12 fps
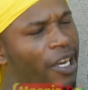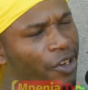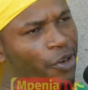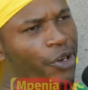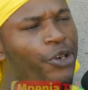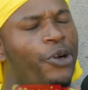
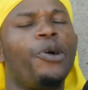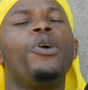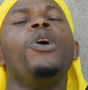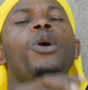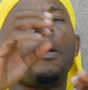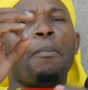hiyo
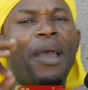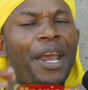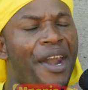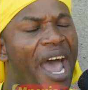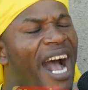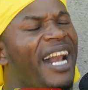
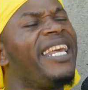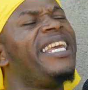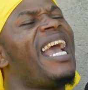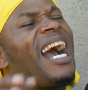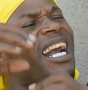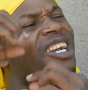
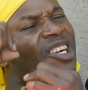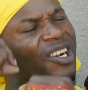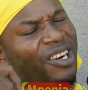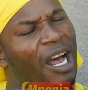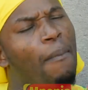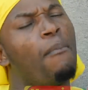medali ya
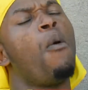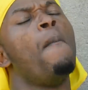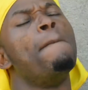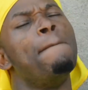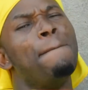klabu